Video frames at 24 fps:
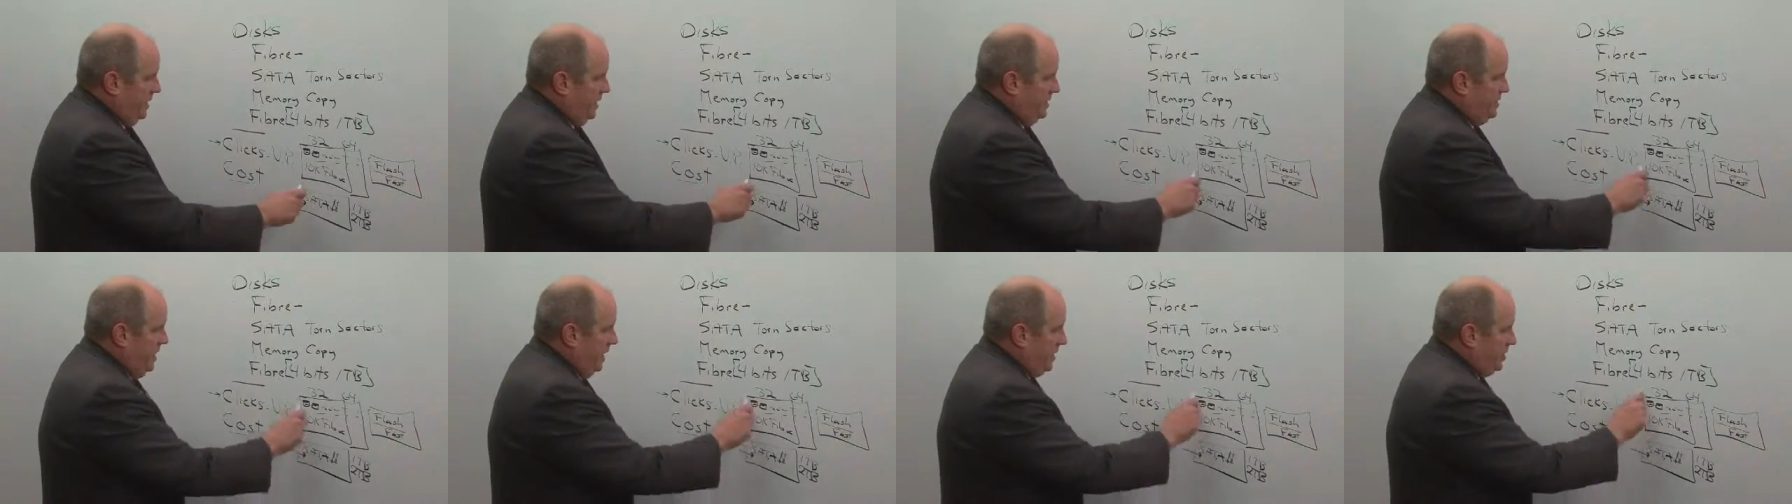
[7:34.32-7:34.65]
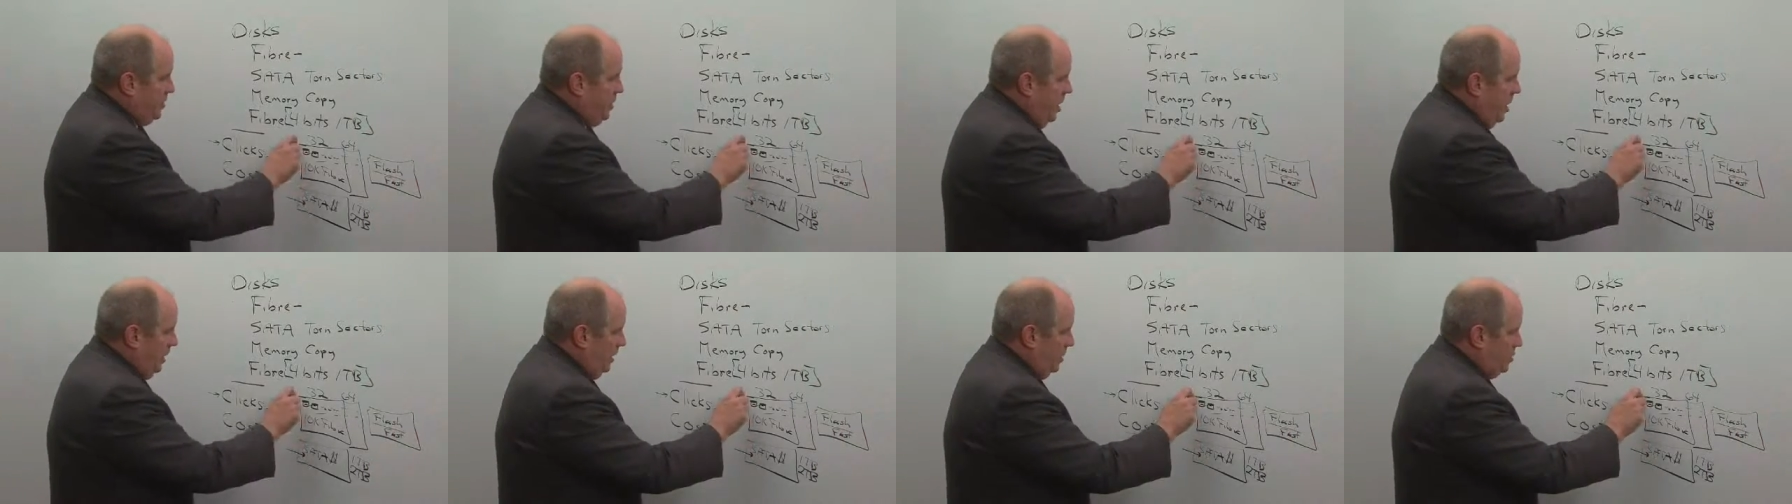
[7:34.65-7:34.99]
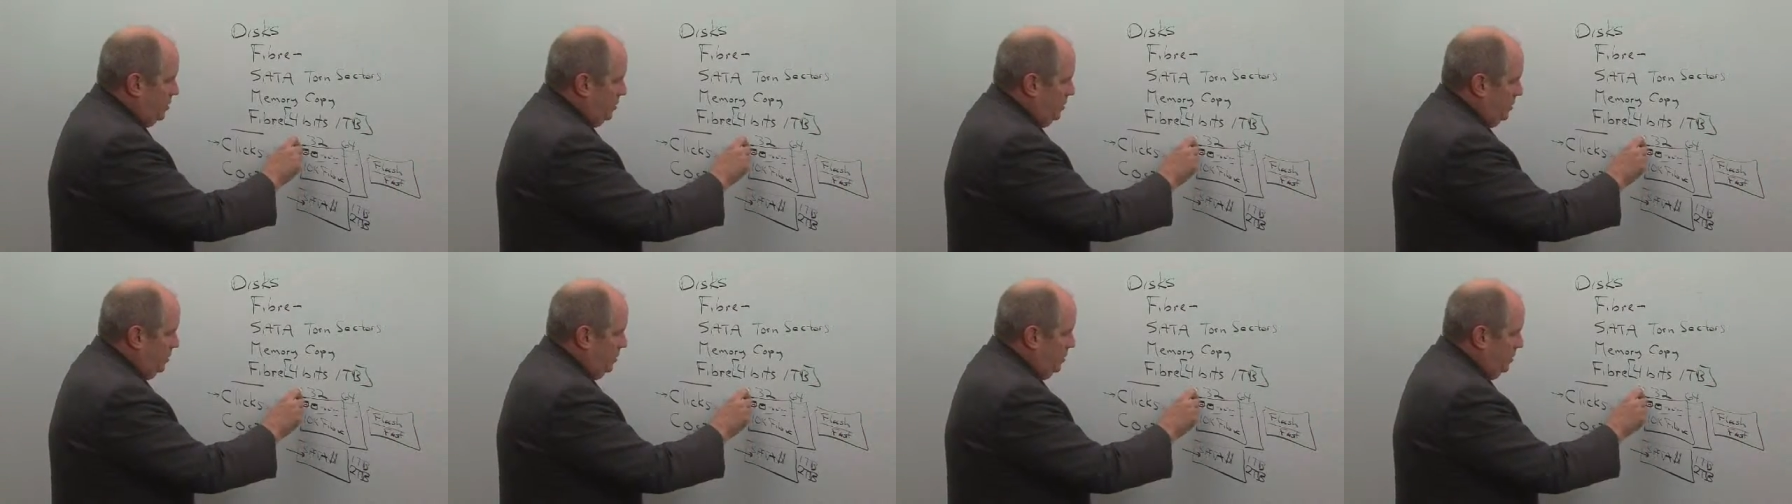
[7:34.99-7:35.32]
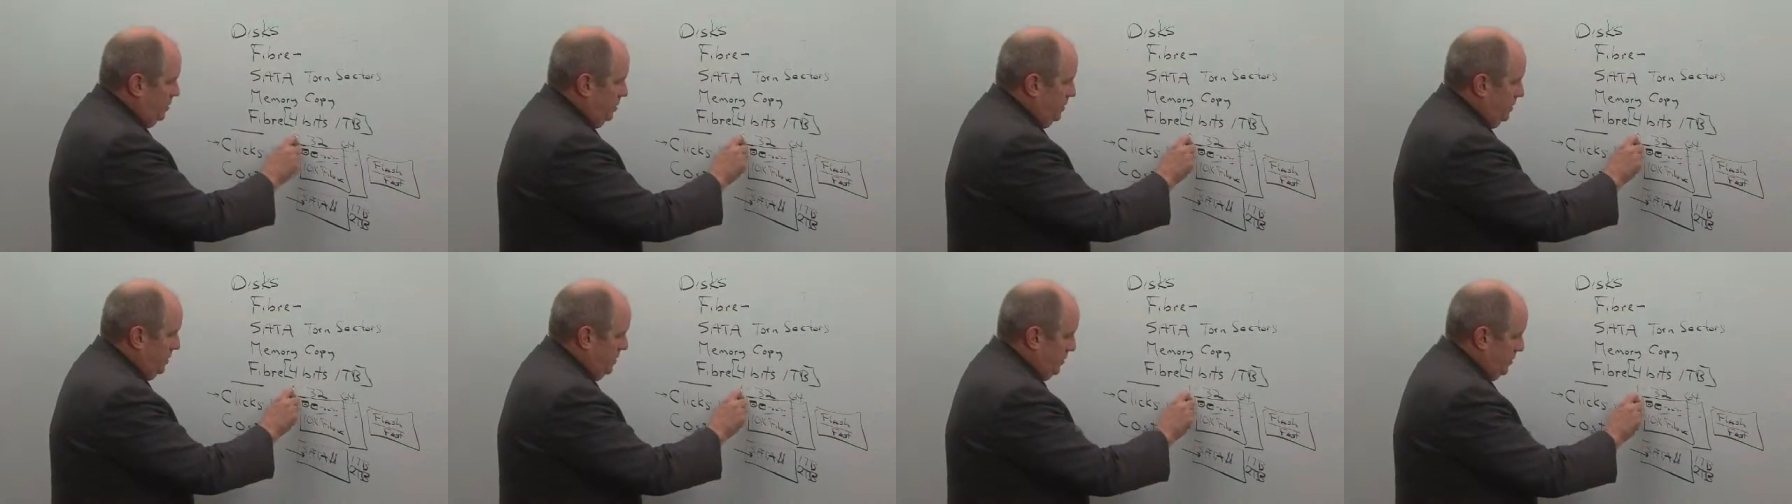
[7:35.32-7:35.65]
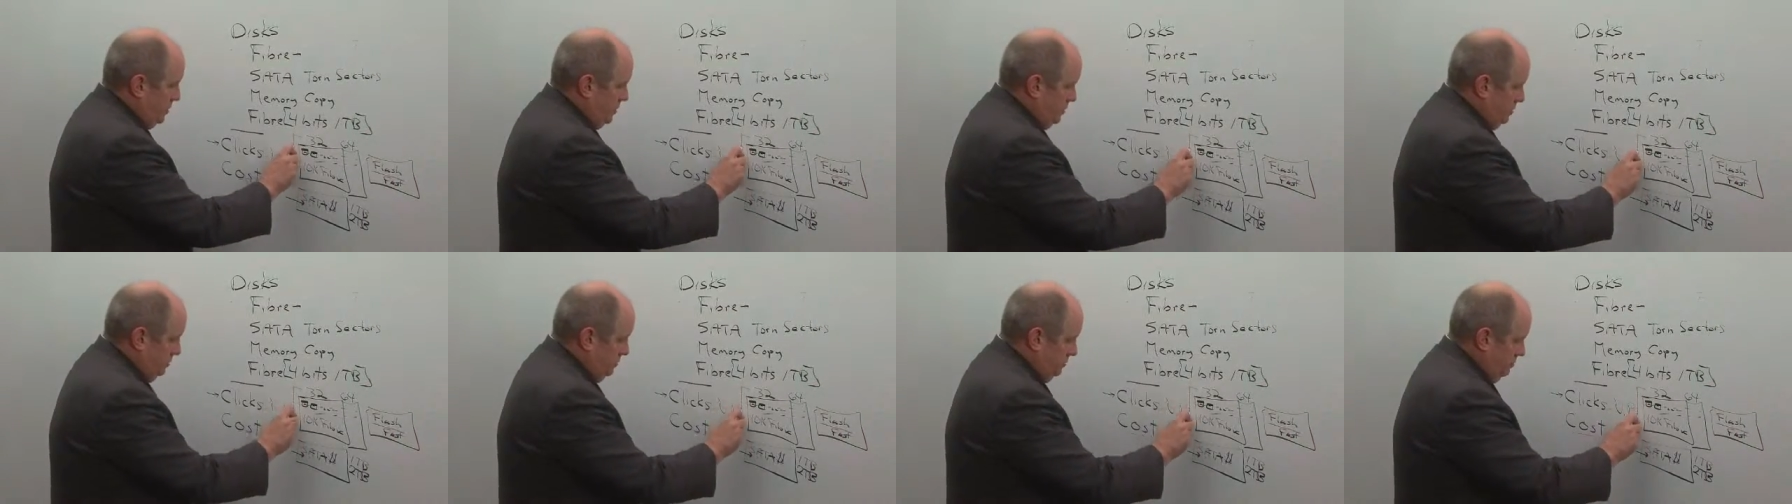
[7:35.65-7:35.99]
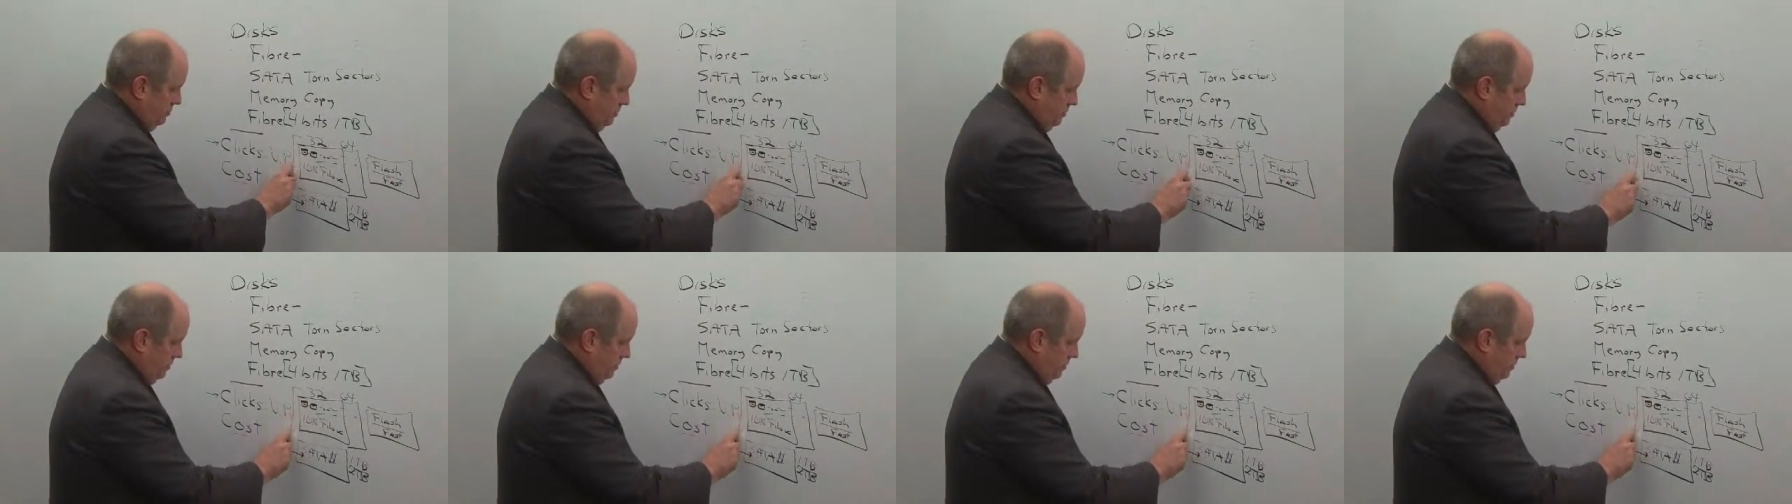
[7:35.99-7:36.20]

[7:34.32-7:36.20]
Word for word: the technology to do this,